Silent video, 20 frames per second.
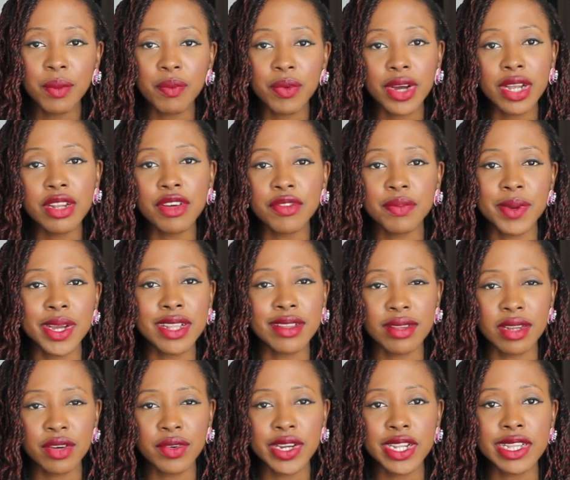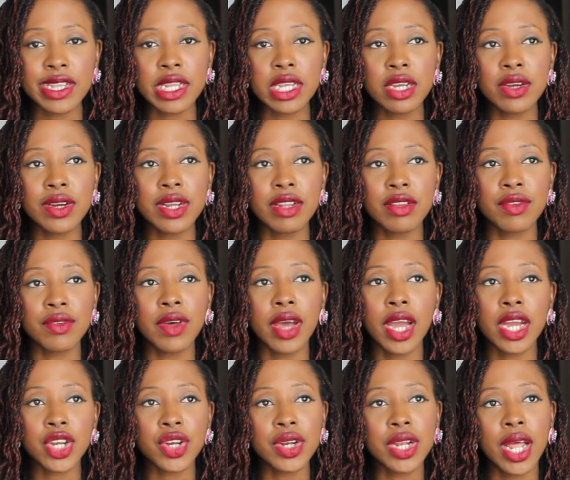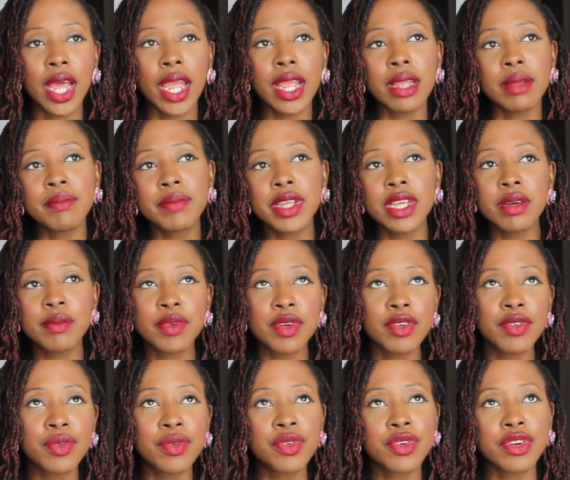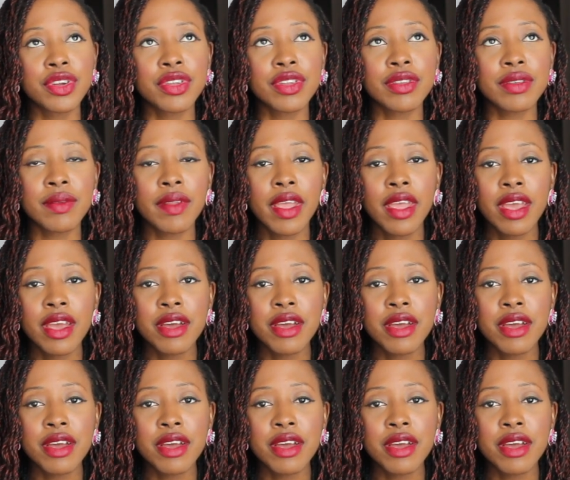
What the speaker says: The point of my series here is to actually like be able to just